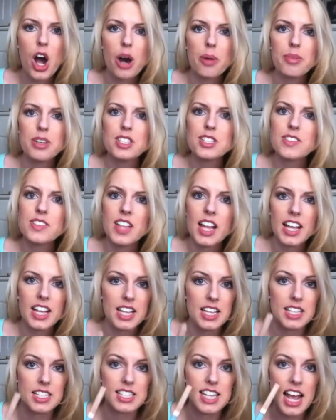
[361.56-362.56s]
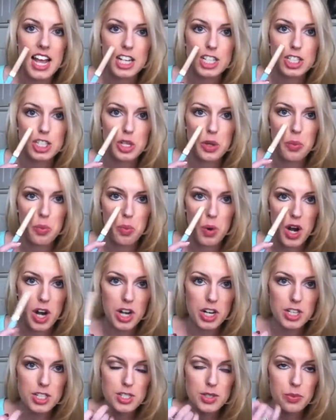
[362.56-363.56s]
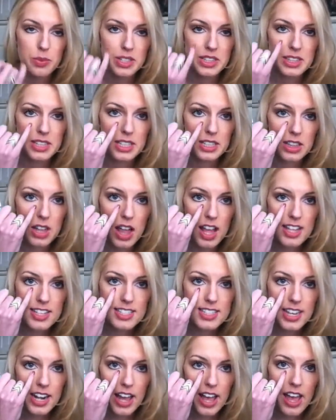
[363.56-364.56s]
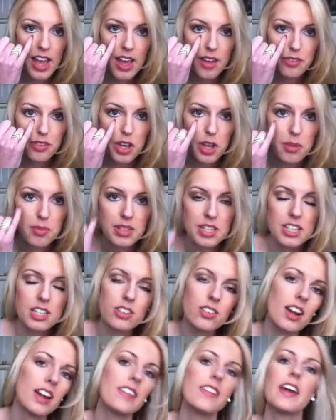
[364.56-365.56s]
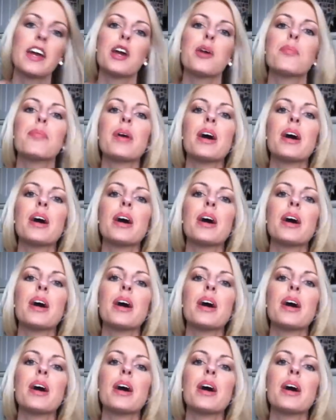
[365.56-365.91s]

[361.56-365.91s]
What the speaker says: almost feel like it's actually worse with the lines that I have coming in right there.